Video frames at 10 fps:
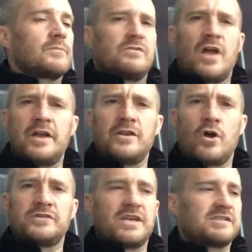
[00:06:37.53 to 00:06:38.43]
Not an
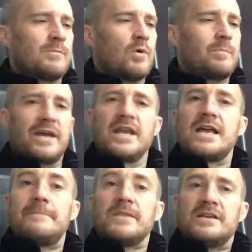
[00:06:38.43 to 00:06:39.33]
all-day smoke, but
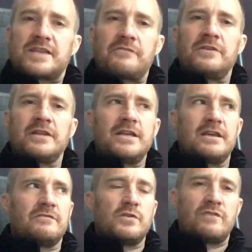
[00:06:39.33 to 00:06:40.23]
definitely
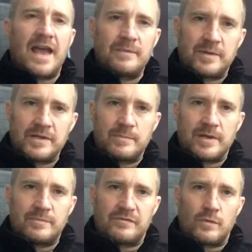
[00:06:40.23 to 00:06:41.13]
if you've had Billy
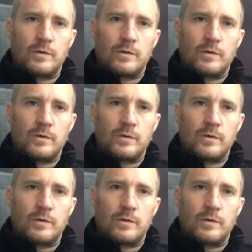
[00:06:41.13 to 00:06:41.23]
Budd before,